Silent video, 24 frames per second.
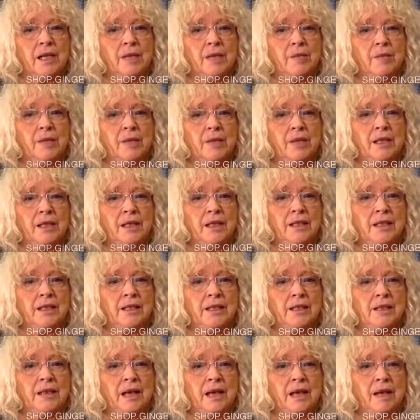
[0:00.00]

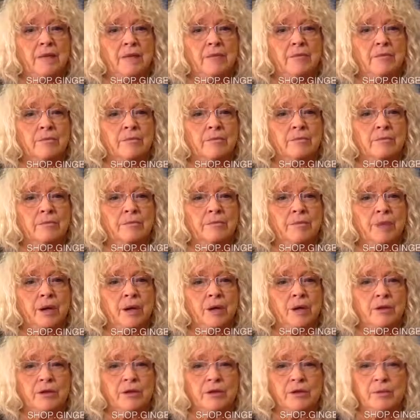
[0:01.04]
please um,
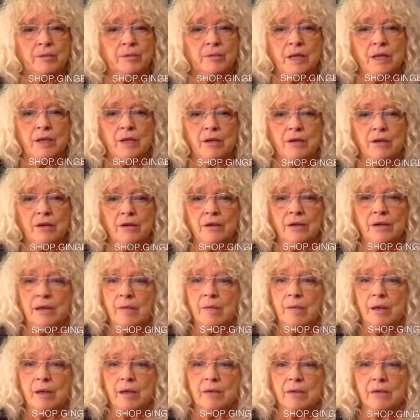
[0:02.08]
post me your
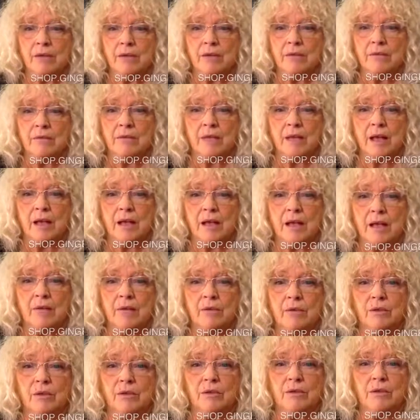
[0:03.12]
emails and
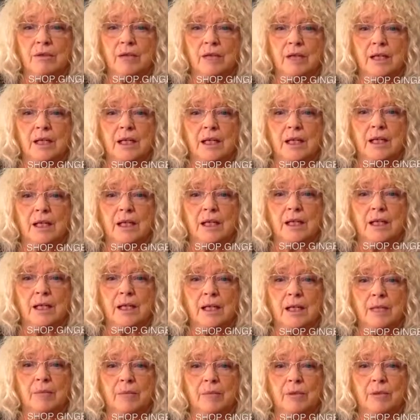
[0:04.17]
we'll
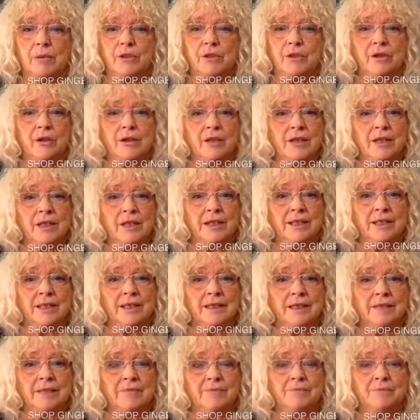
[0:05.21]
put you on the list.
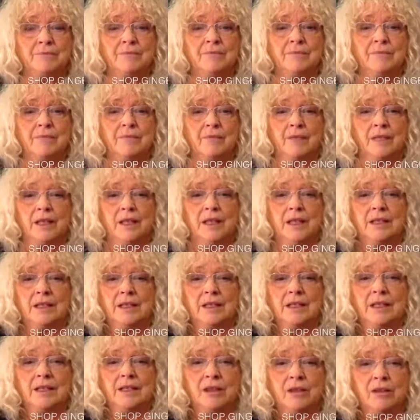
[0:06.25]

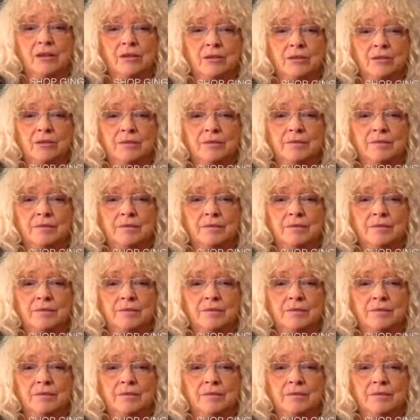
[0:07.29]
So,